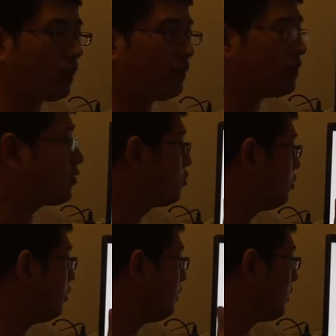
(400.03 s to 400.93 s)

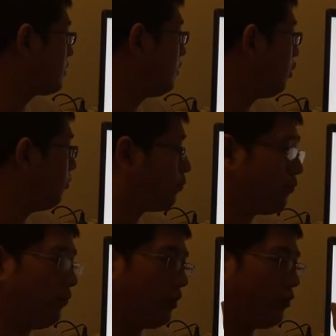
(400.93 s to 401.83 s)
This new
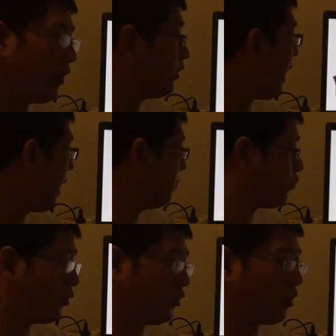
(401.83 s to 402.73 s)
real-time
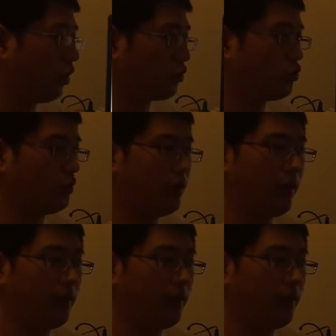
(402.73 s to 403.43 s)
protocol should